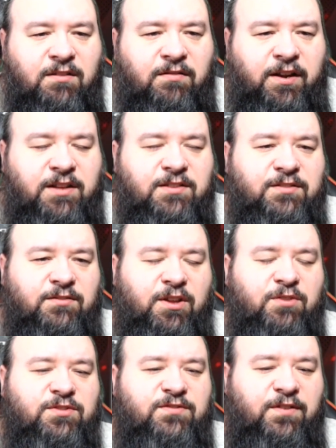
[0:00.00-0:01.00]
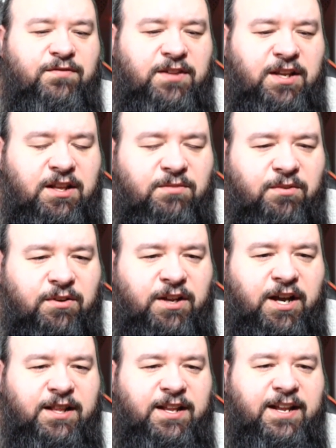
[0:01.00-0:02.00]
Right, so those fifteen were
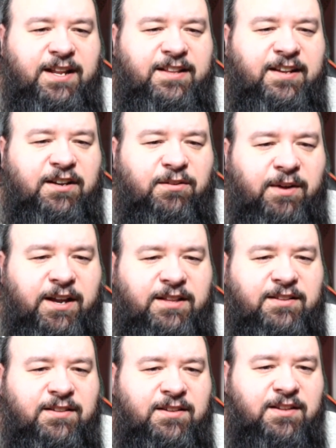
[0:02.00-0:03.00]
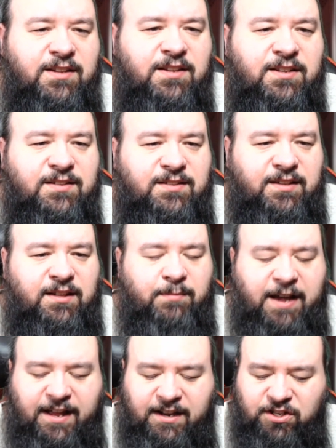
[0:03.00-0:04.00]
not anything great. Still
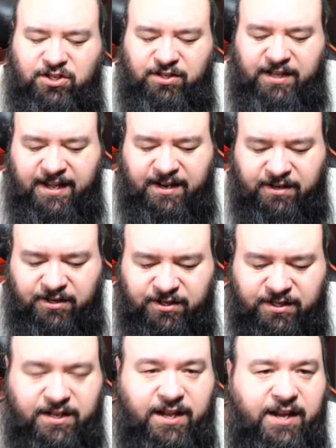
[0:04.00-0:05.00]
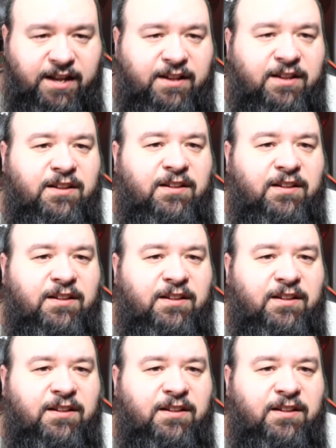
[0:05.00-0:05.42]
managed to get a good uh,